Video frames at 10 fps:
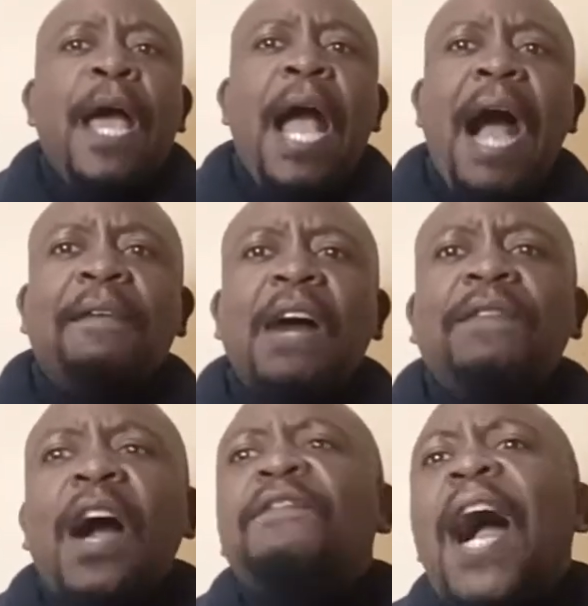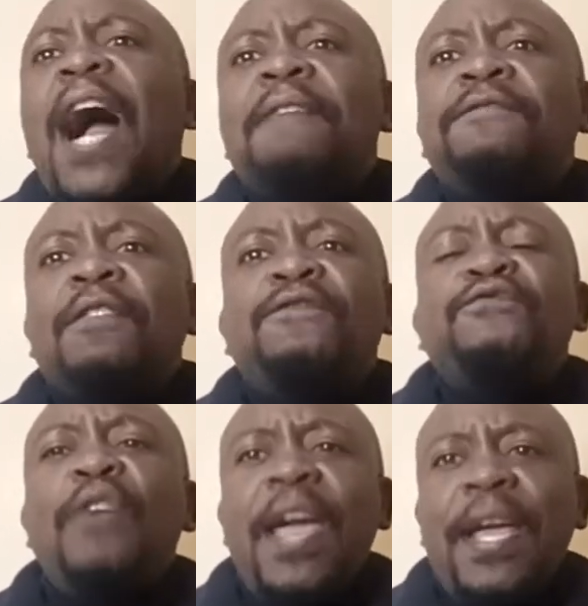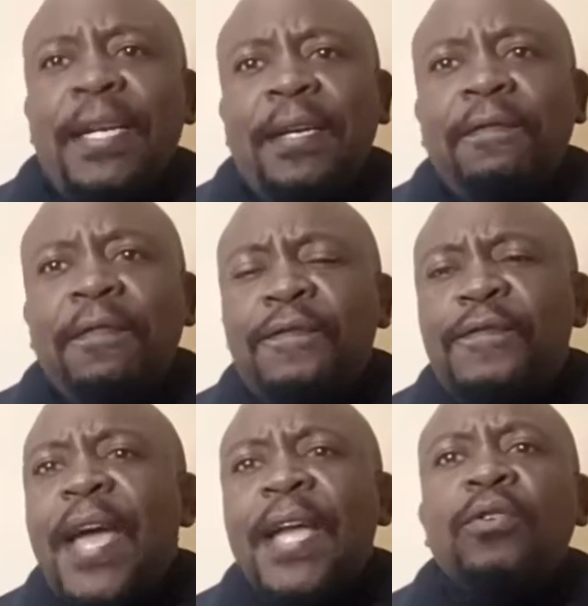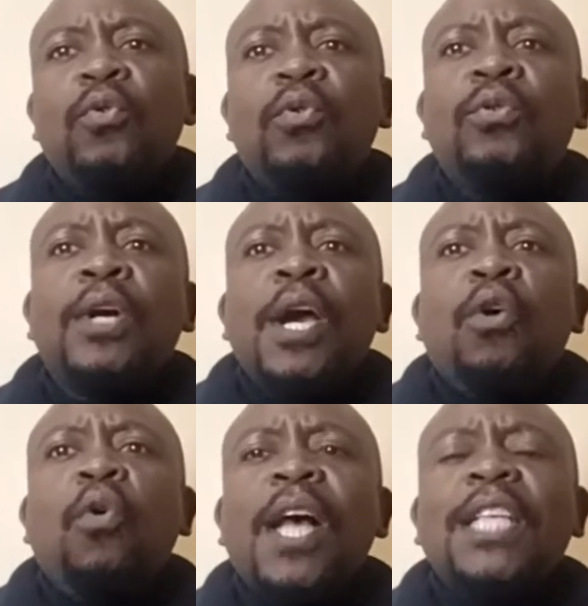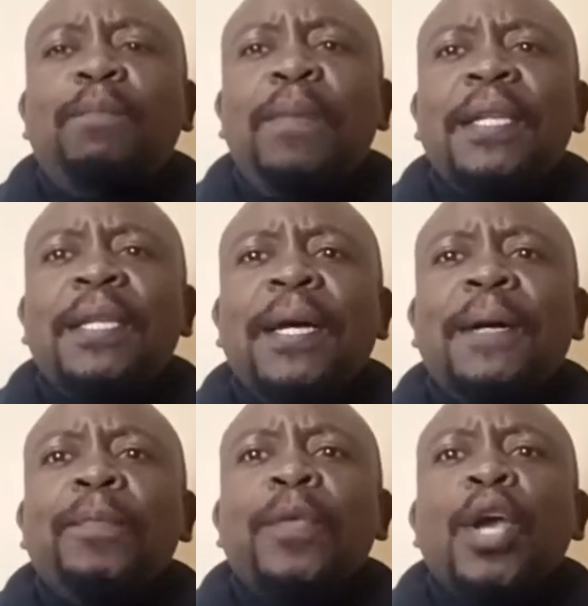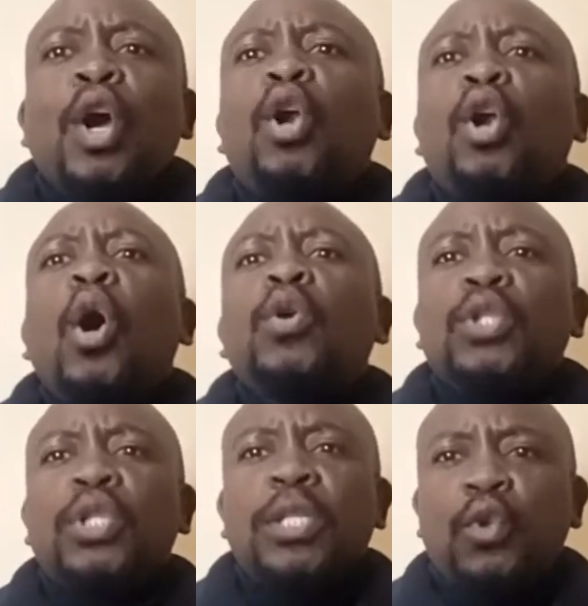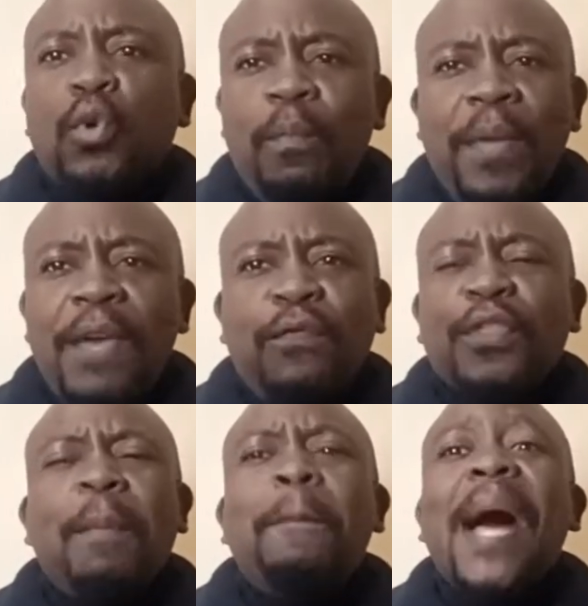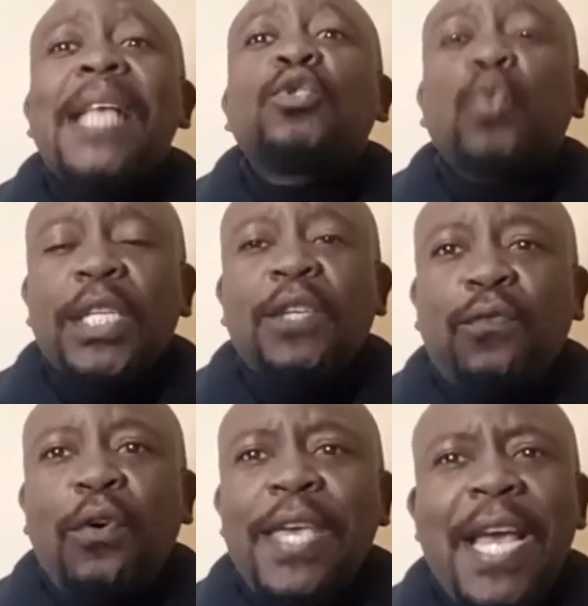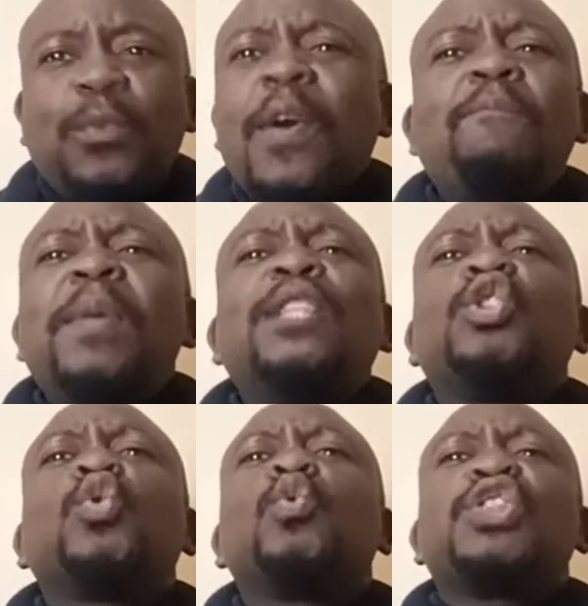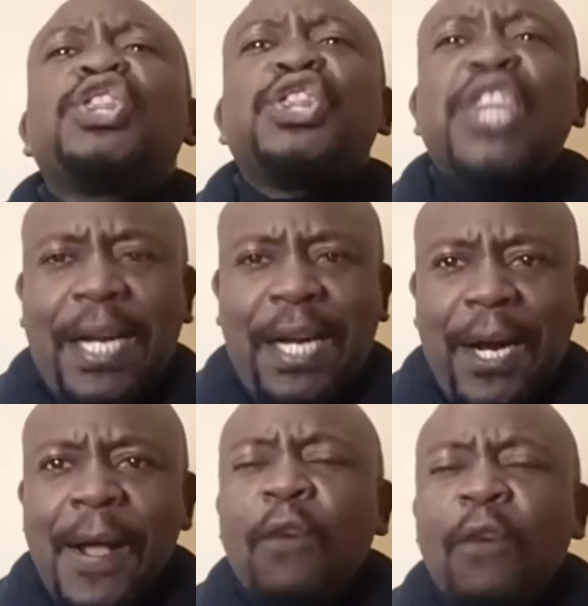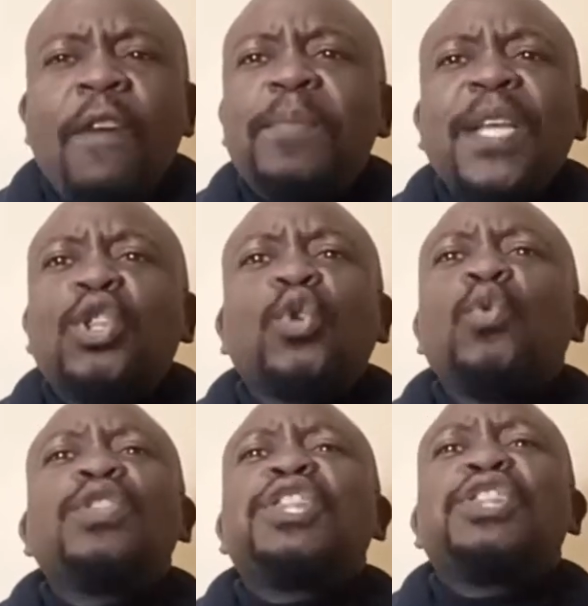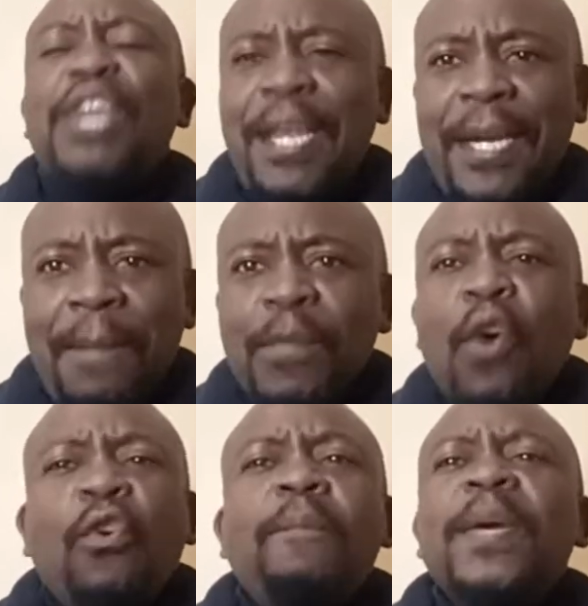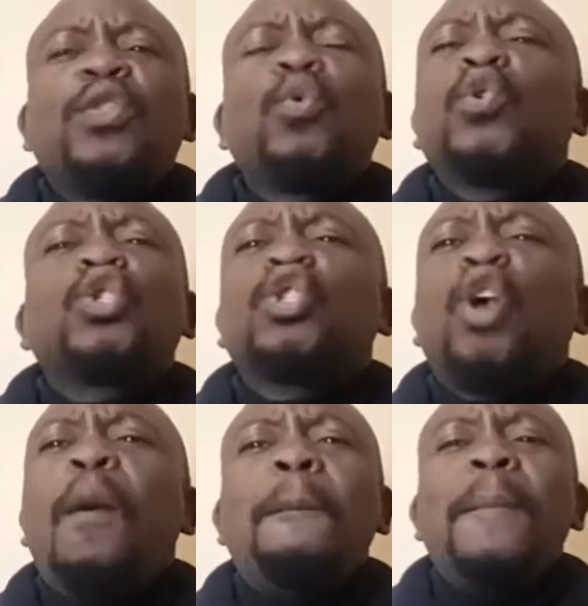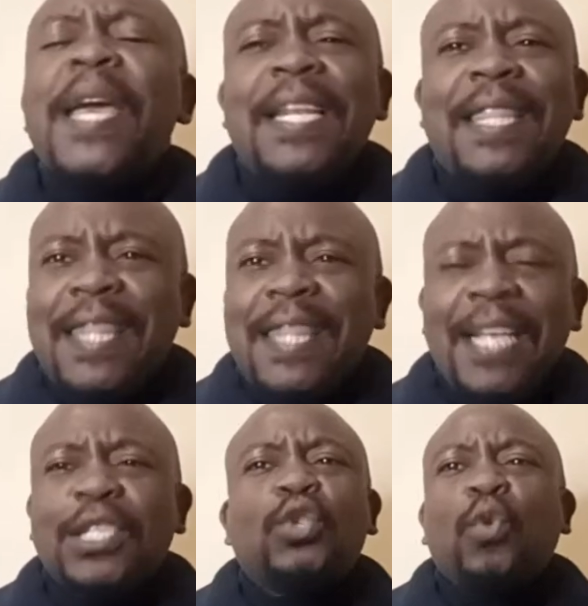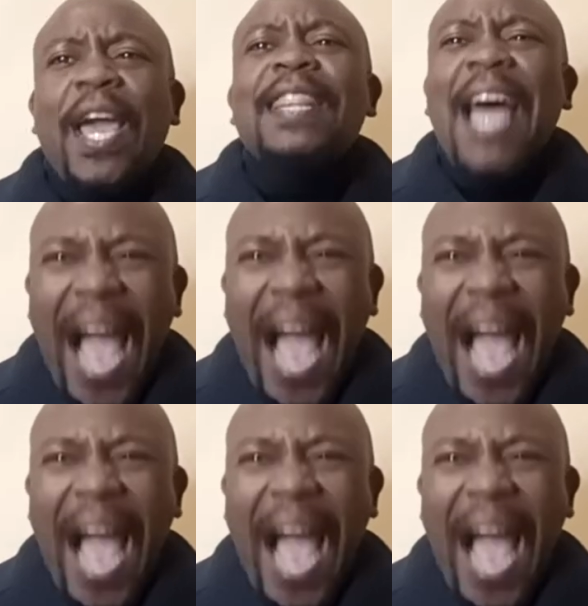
of, a friend, of a friend who who has been um, close to me for the past 24 years. We've been through thick, we've been through thin, we've been through so many things together